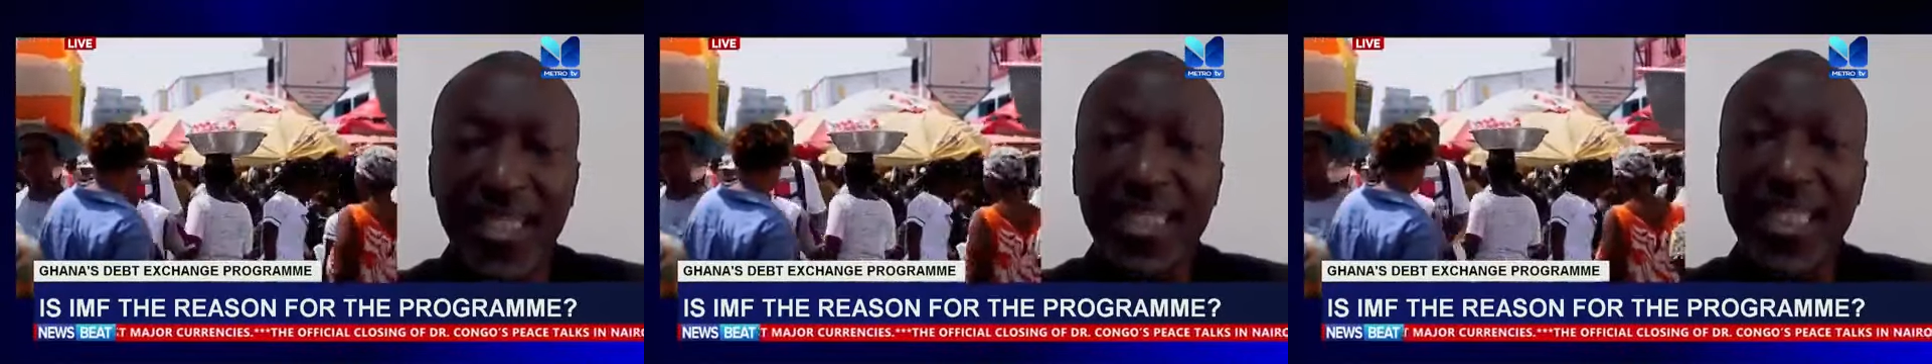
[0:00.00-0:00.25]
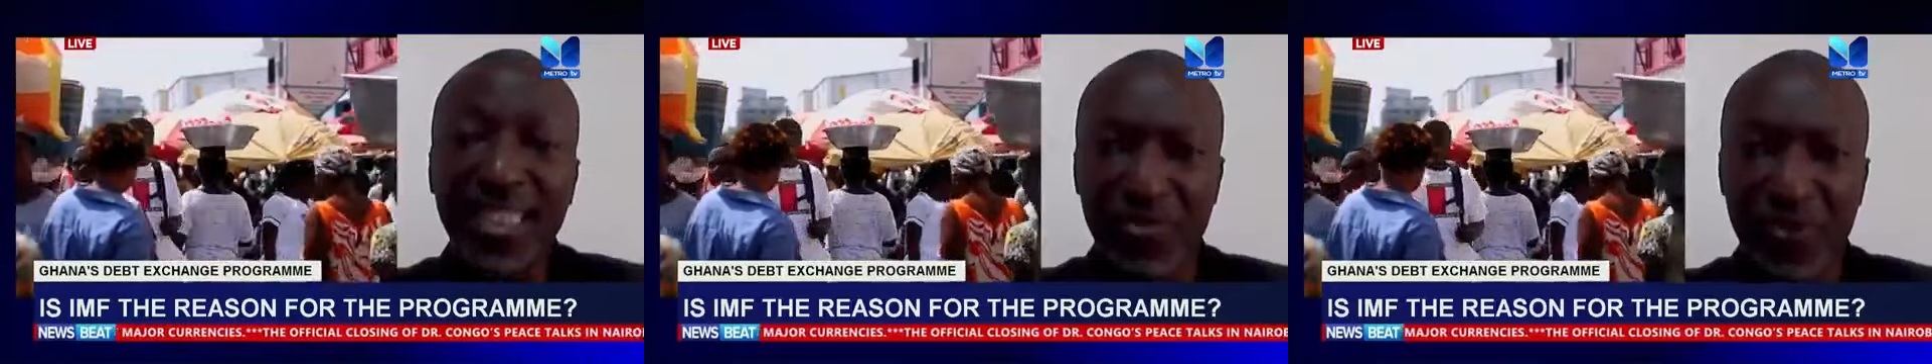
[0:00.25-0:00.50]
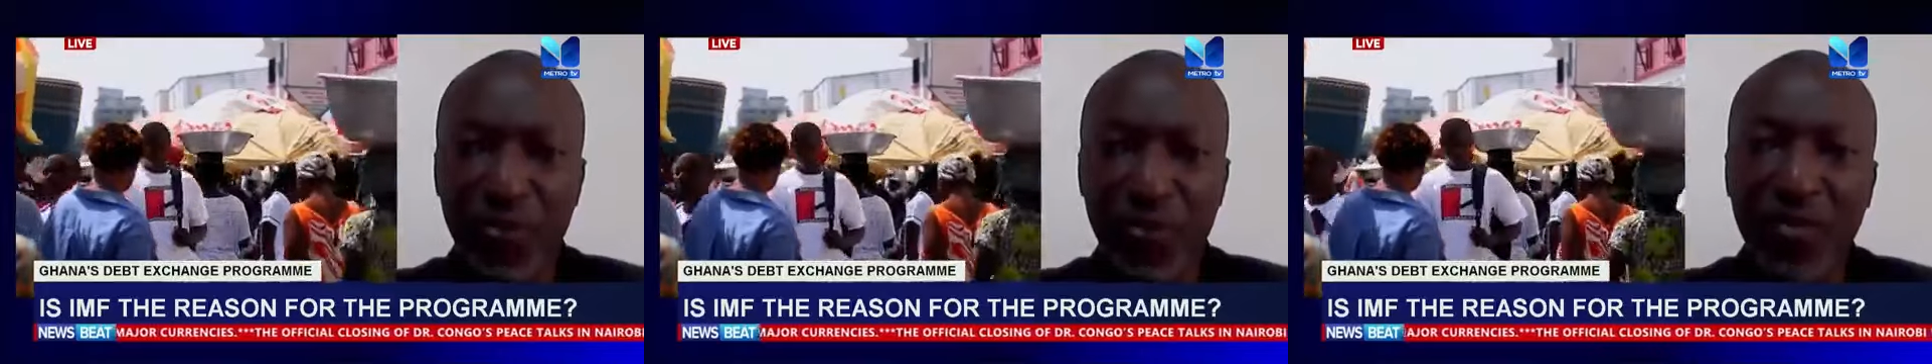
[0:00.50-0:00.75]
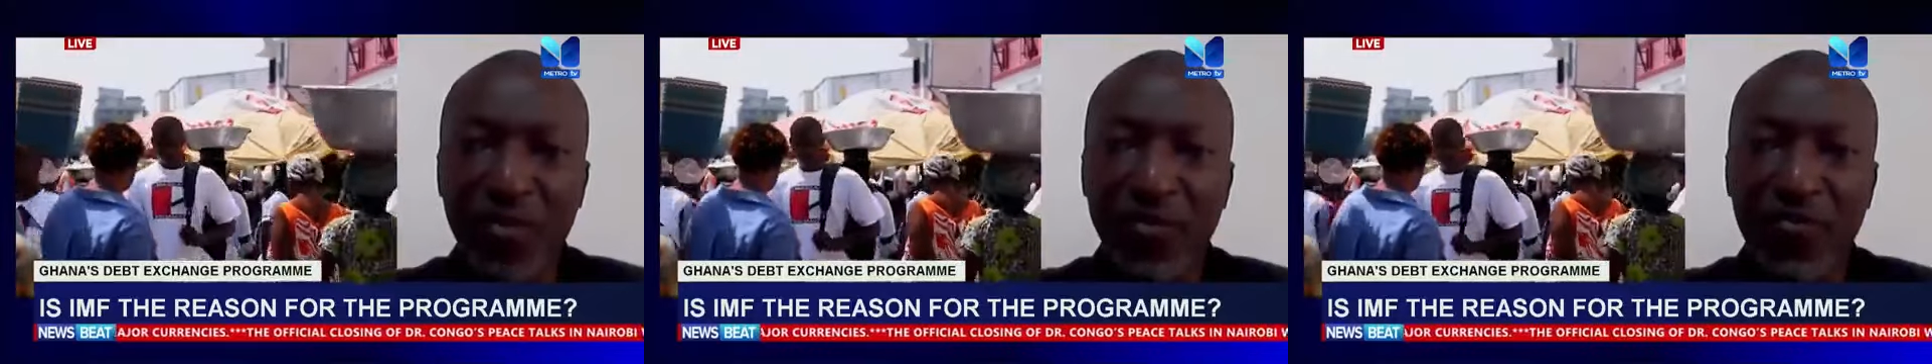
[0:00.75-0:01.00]
individual,
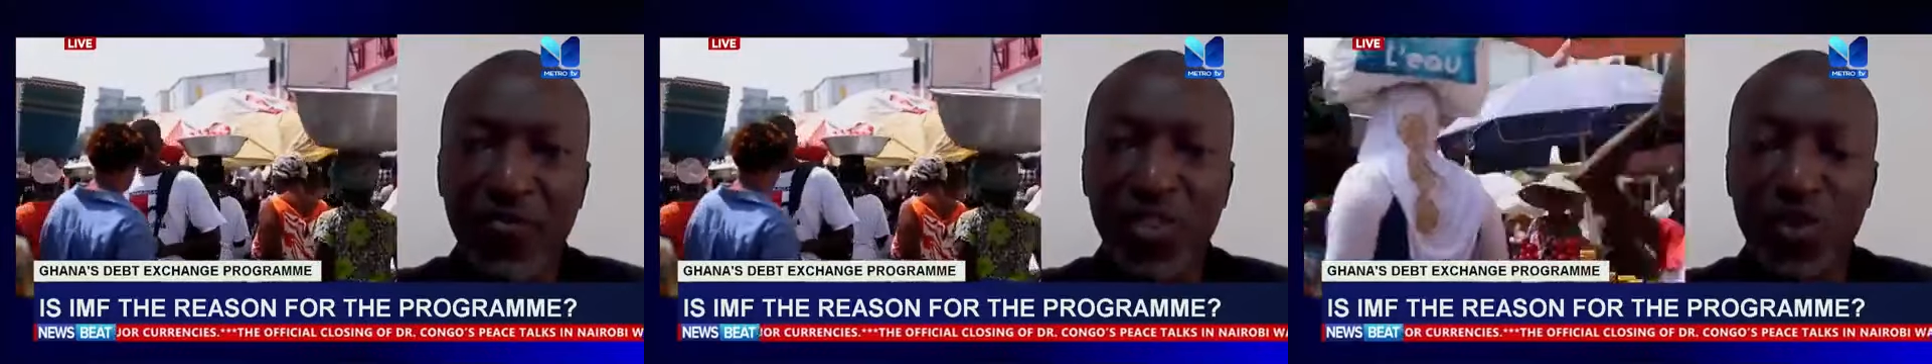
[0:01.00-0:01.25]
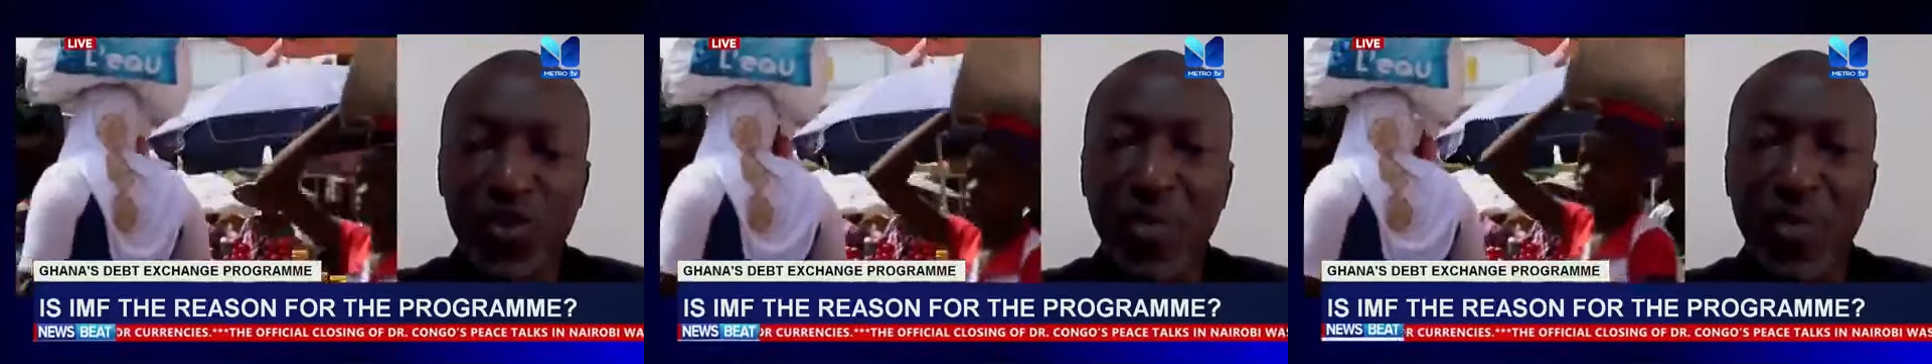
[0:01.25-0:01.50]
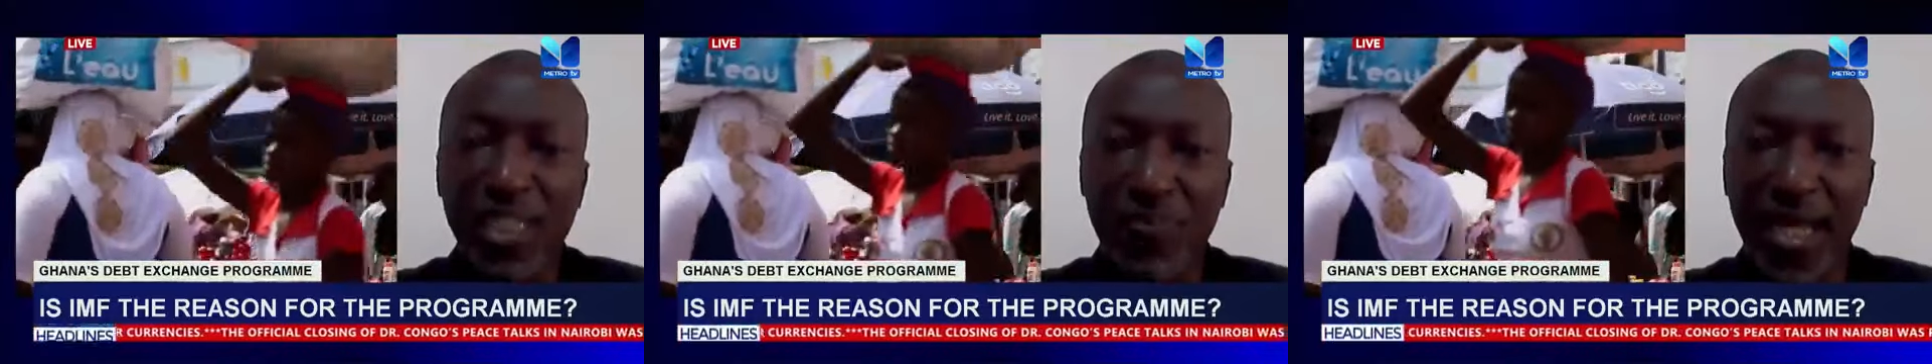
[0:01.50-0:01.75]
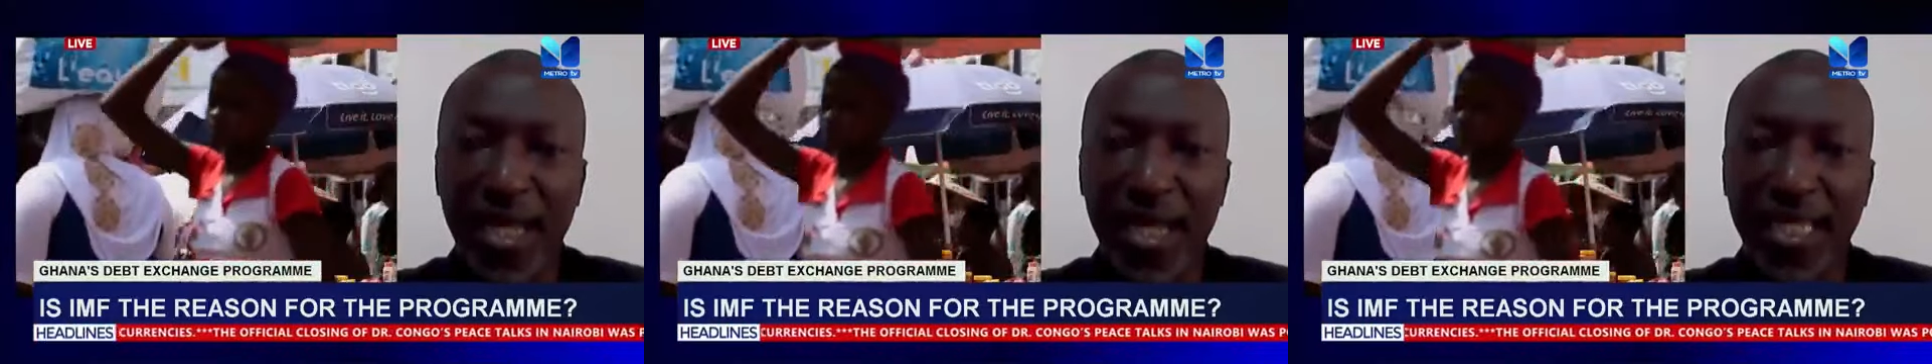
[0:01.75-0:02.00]
I don't think there's so much
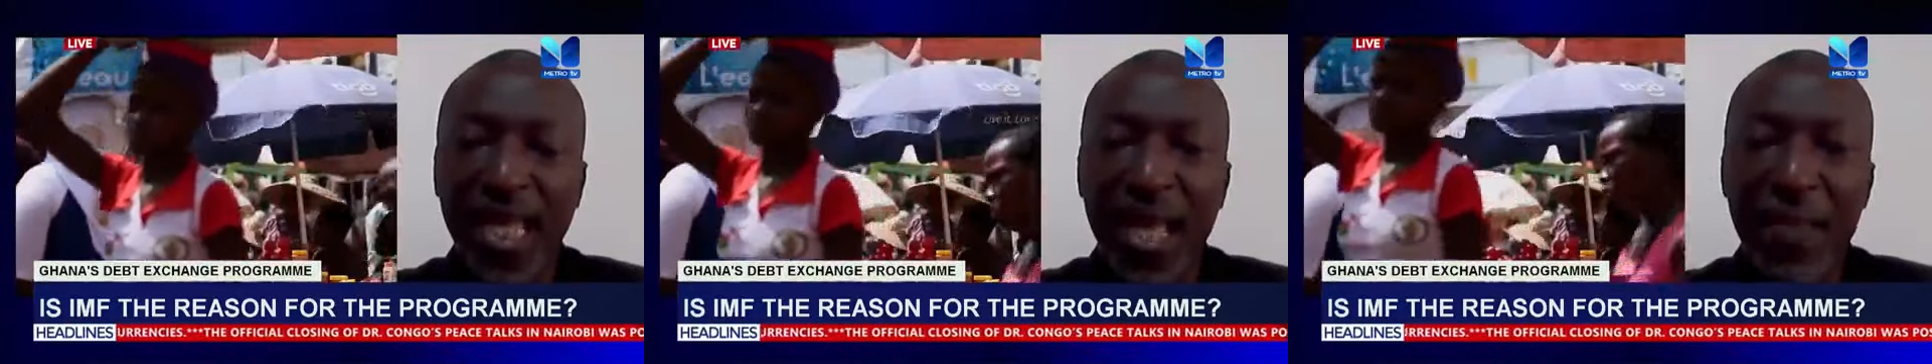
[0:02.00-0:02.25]
panic.